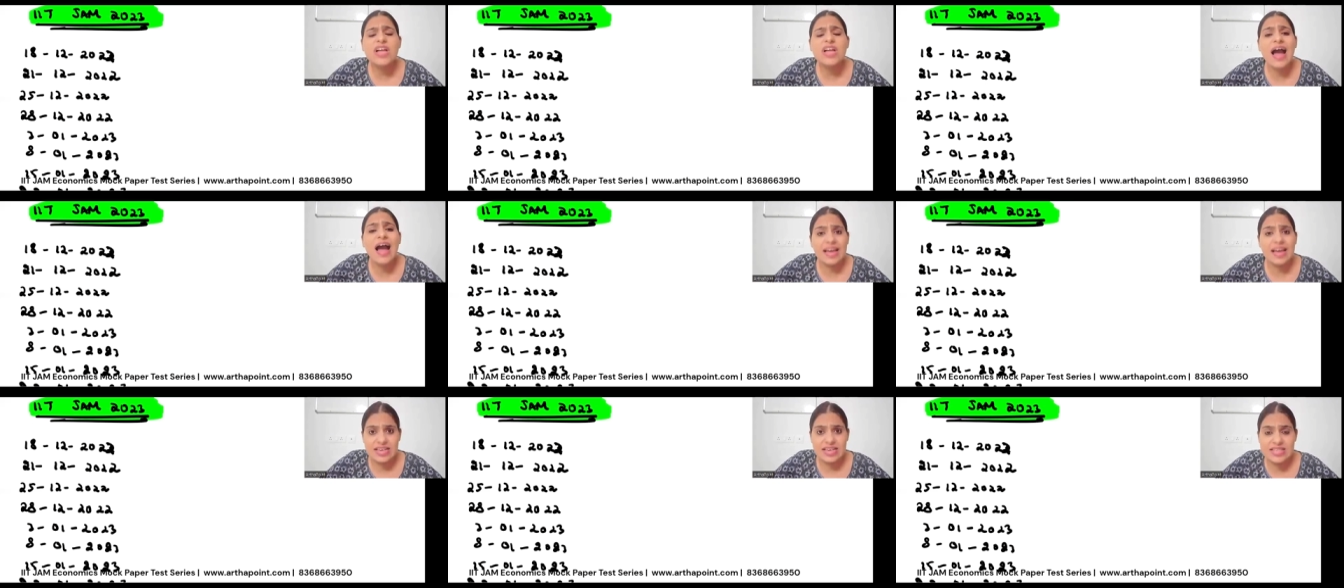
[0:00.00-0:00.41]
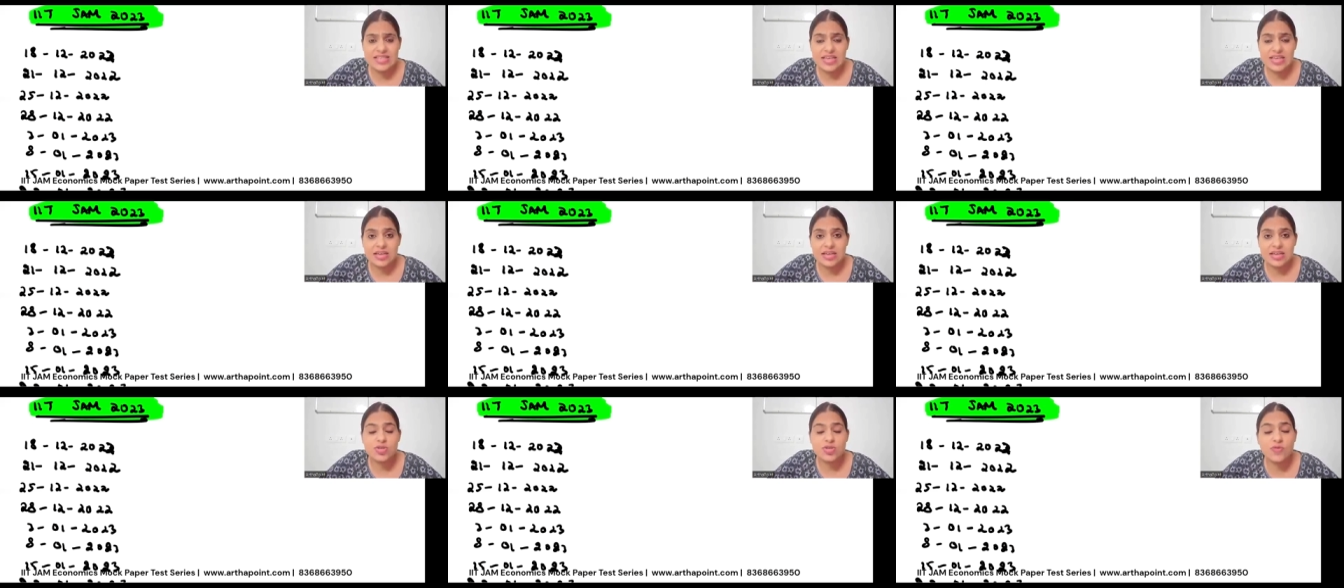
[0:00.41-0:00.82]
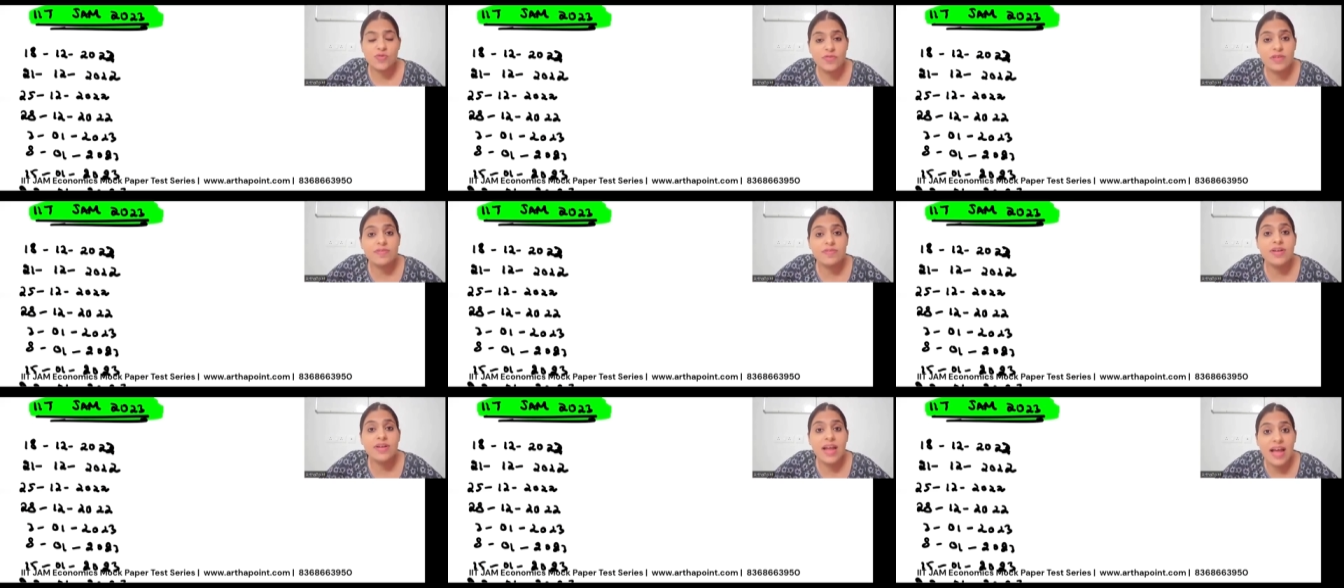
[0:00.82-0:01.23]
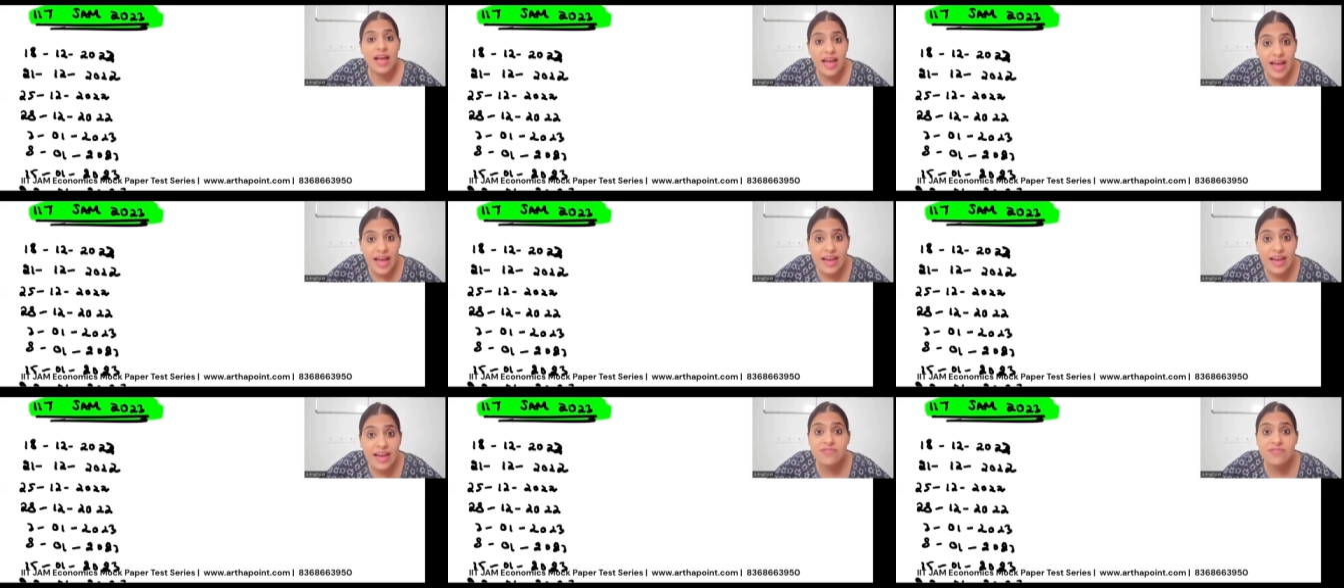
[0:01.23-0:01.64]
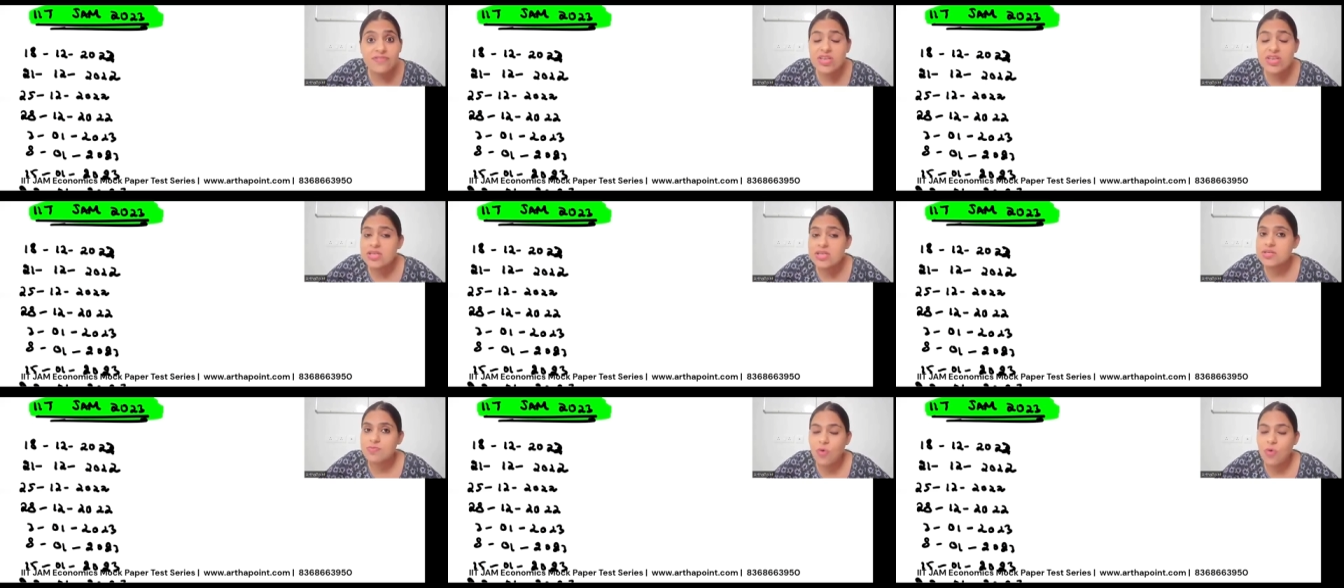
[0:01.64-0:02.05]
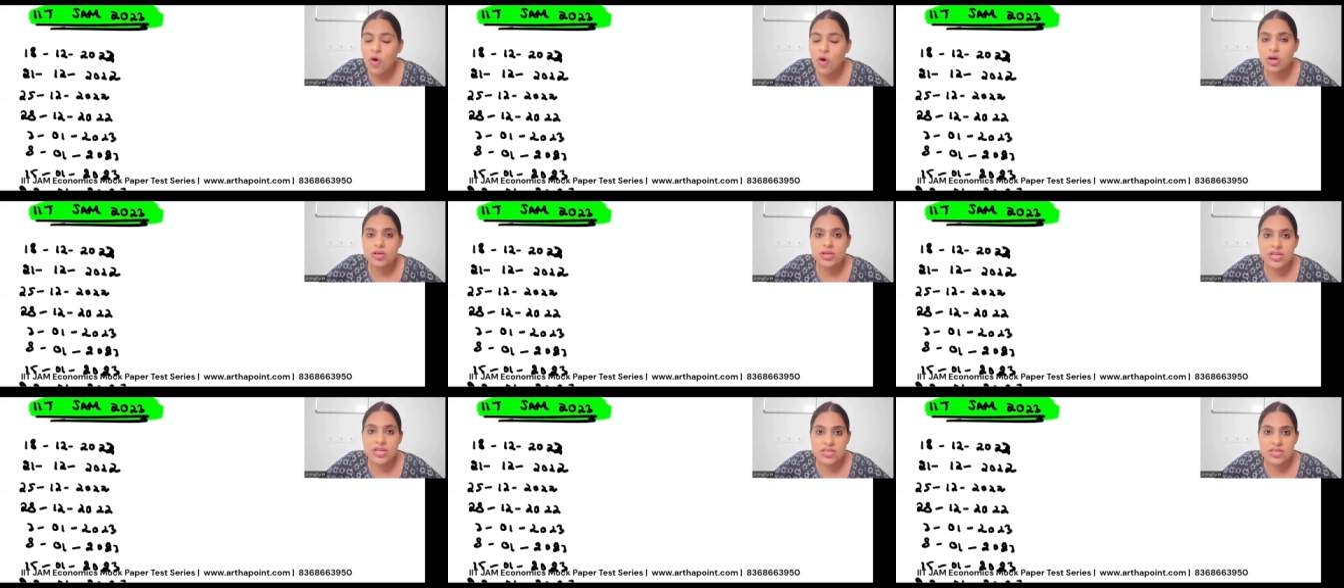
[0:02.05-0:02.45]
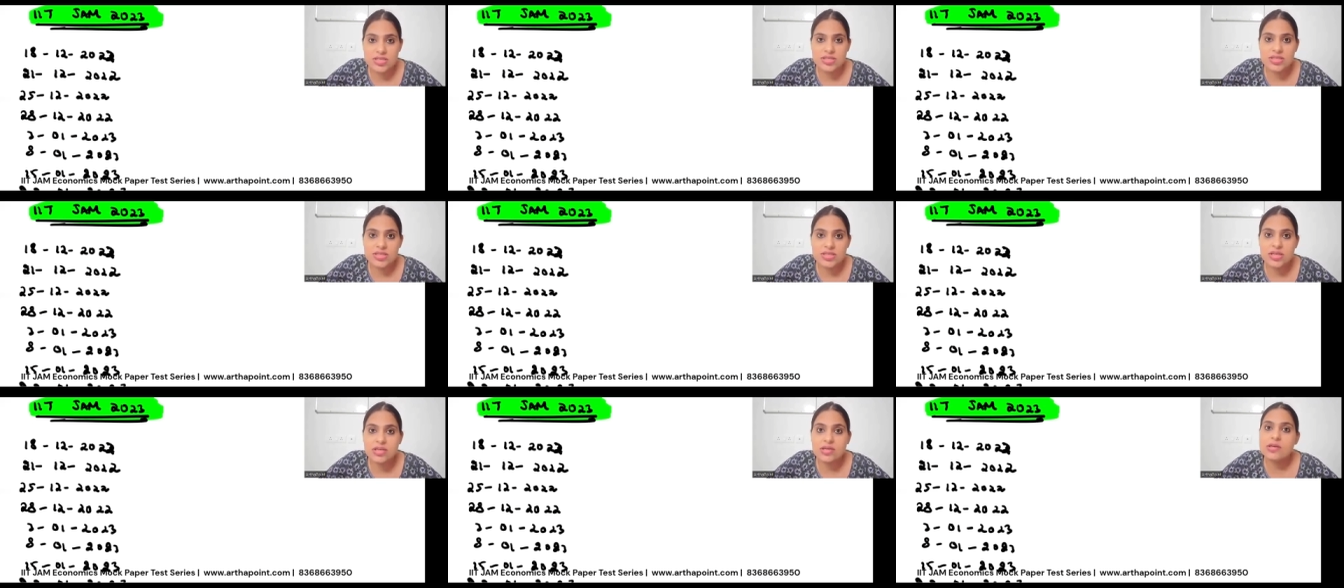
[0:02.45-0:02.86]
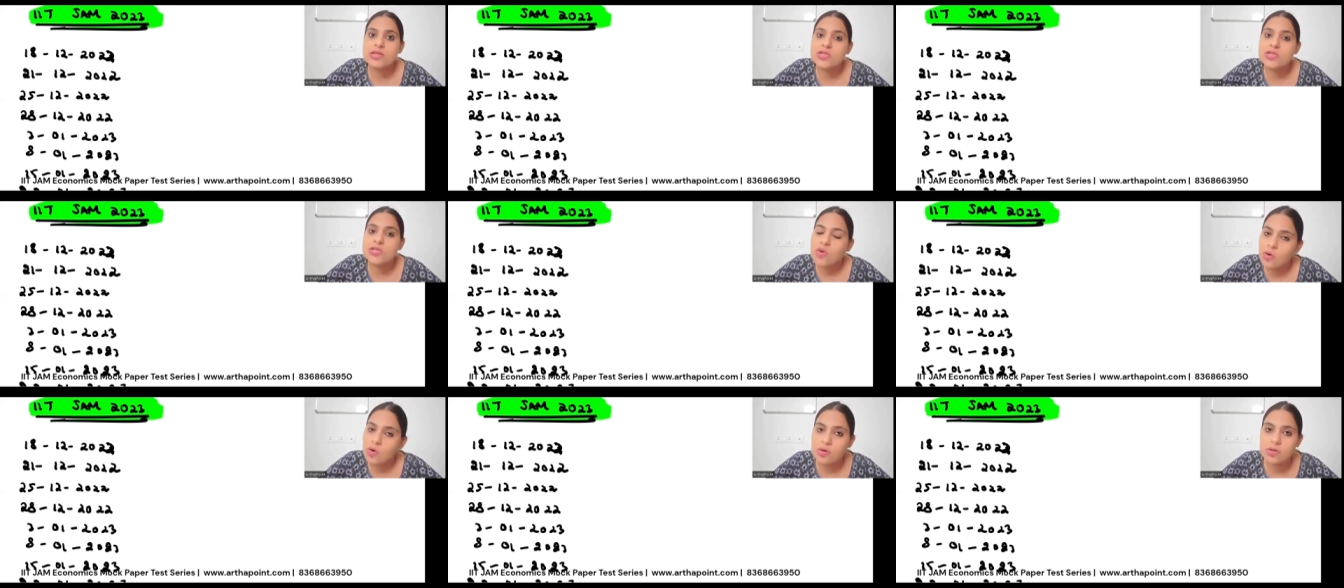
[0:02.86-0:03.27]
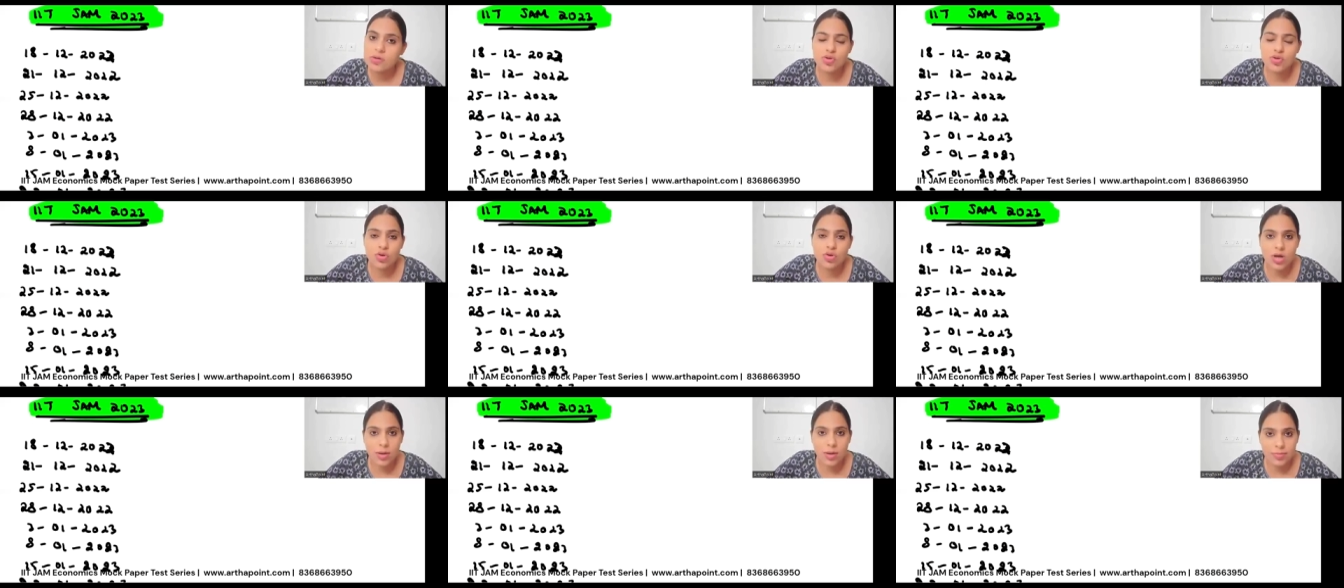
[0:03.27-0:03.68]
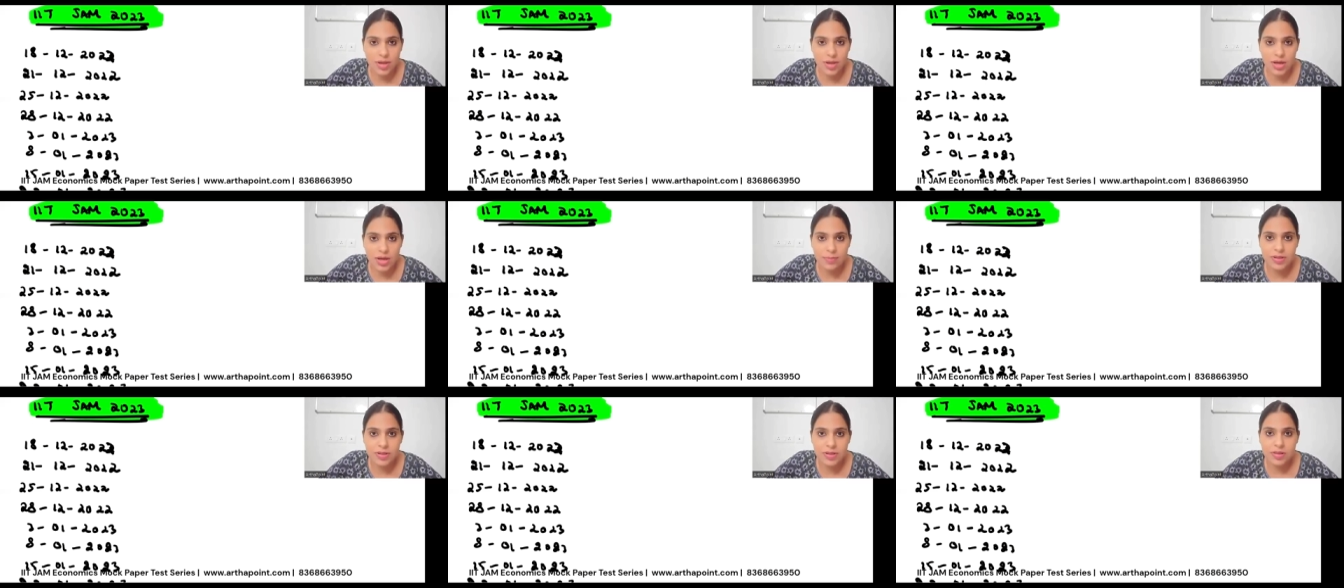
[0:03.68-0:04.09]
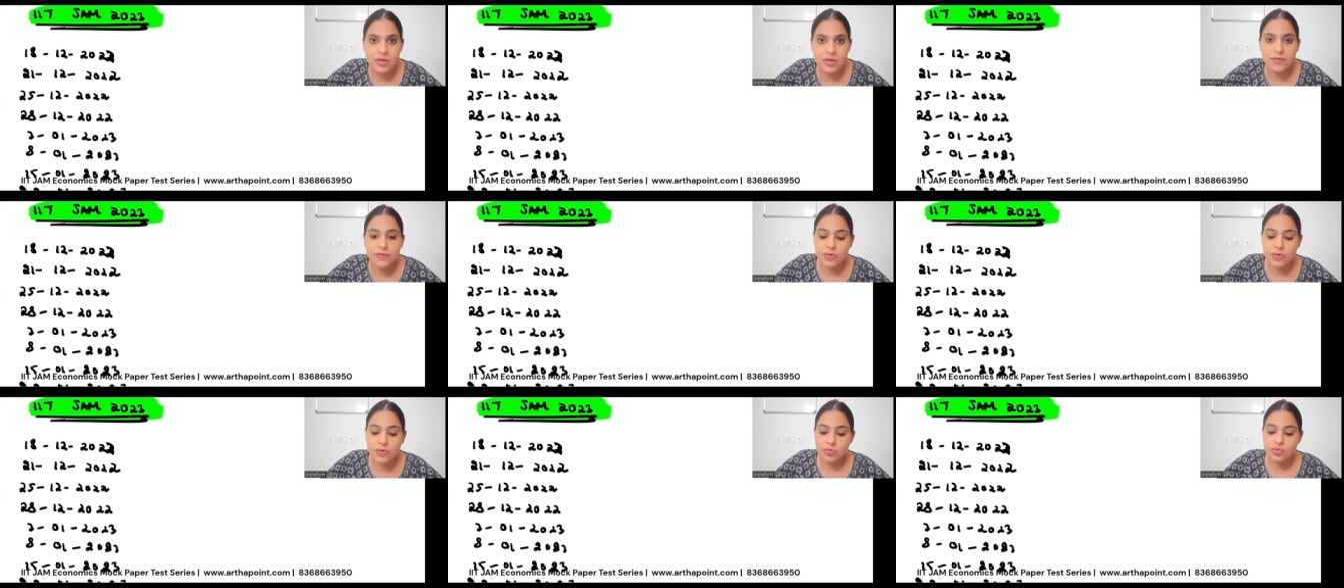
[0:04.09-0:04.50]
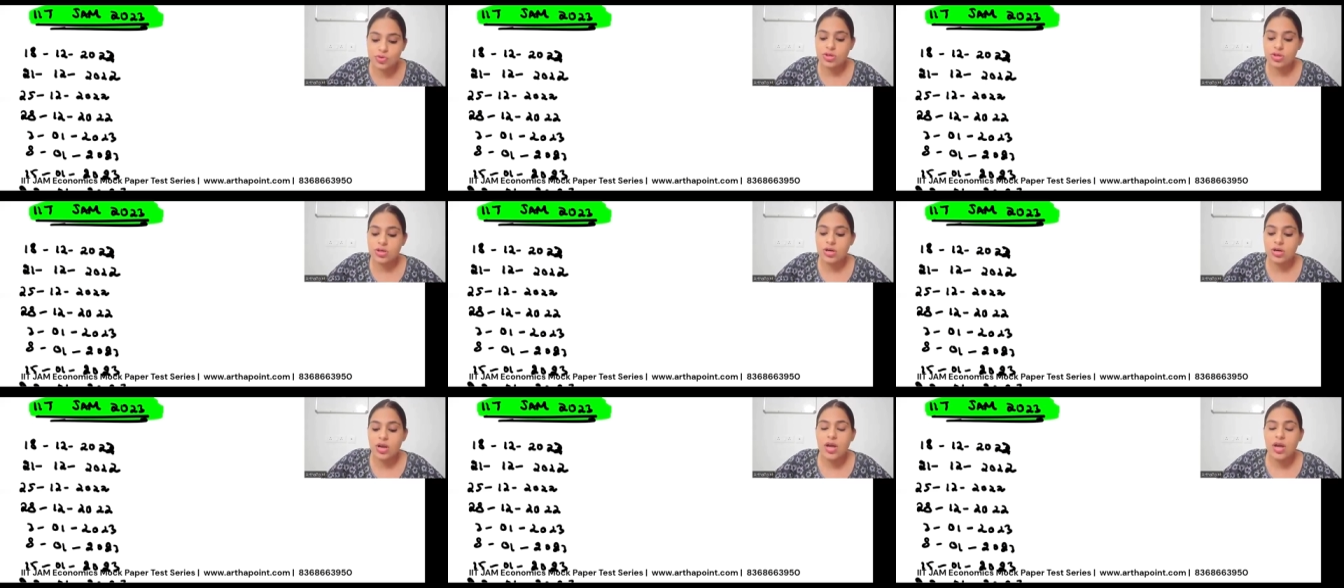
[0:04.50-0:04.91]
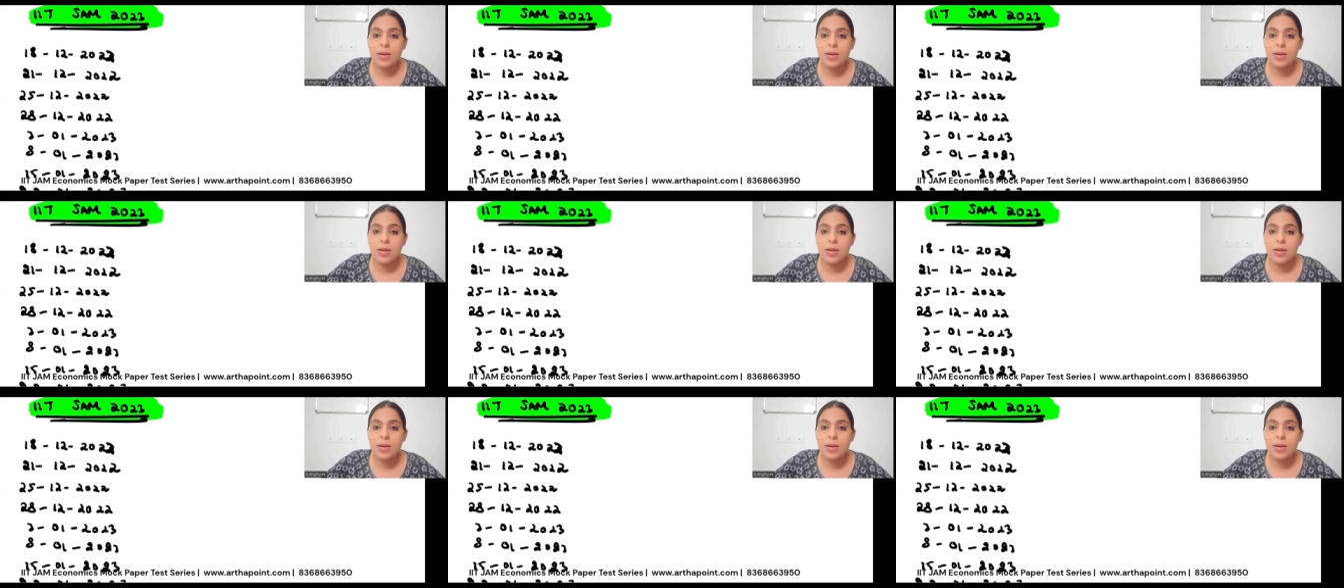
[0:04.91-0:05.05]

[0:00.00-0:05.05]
ISI. So we will have these mock test series also coming up in the future,